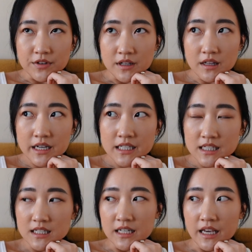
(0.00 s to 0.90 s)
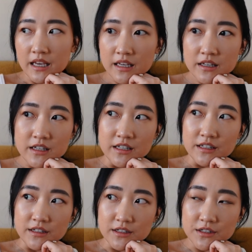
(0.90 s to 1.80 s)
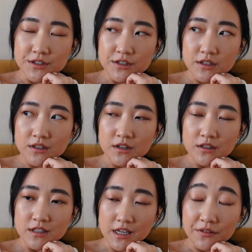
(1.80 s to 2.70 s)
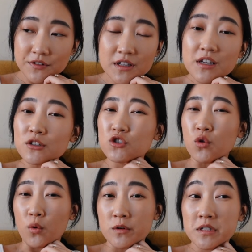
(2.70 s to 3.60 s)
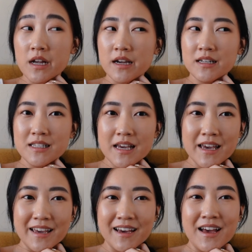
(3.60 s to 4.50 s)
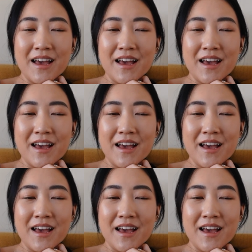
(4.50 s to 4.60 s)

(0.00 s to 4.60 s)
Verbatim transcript: feel like today is definitely a chores kind of day.